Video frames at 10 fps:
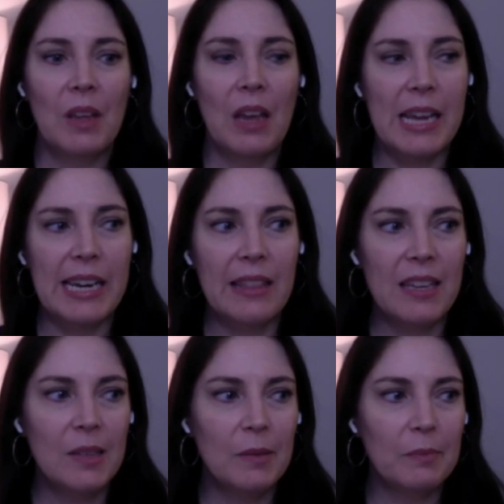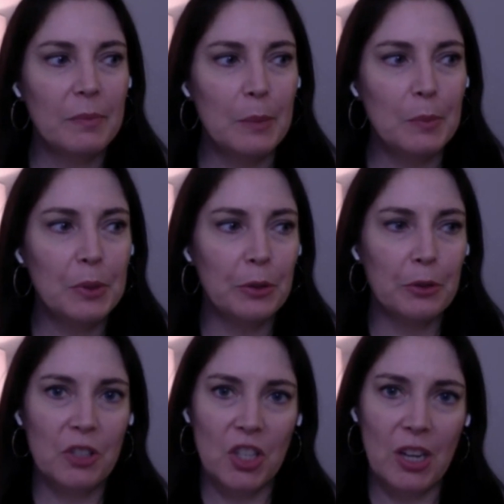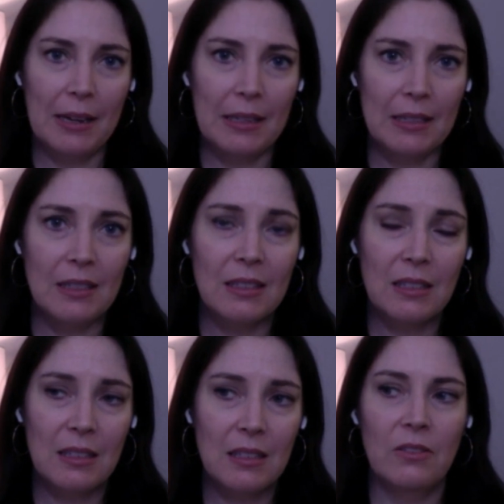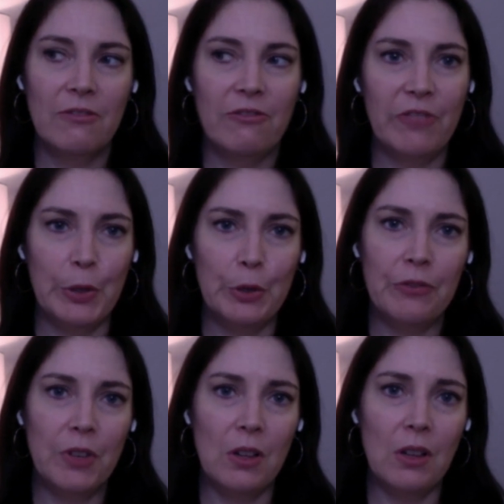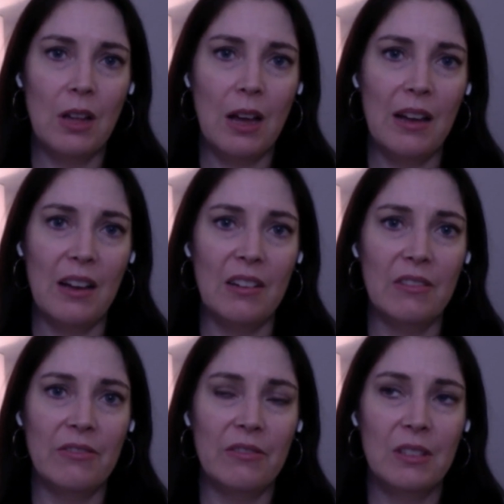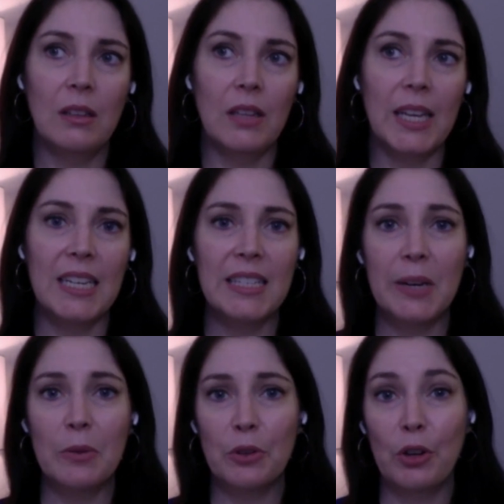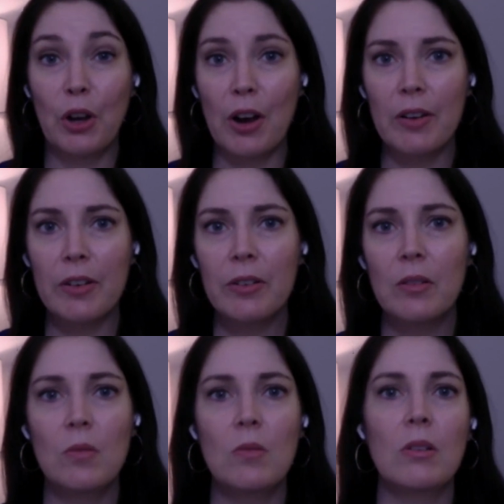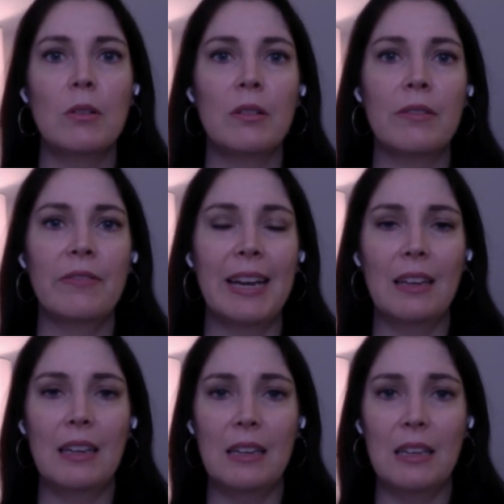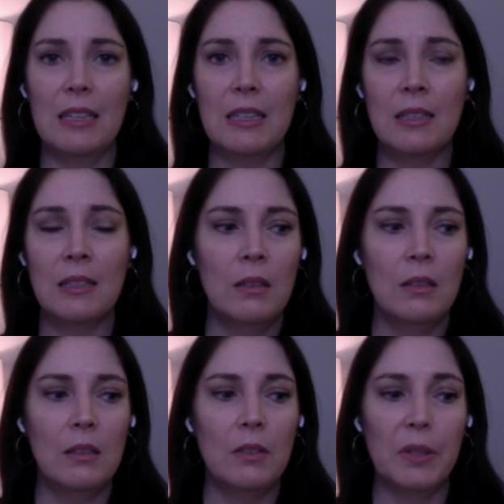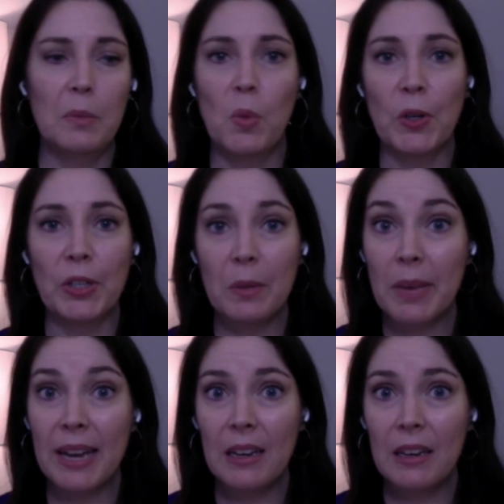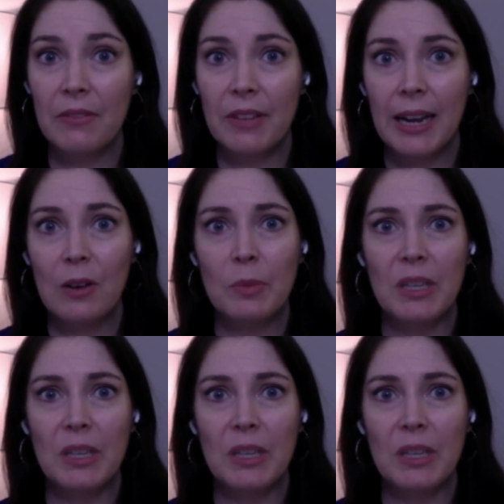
and I think people are just fearful of letting down their guard, or the fact that it is even more competitive now,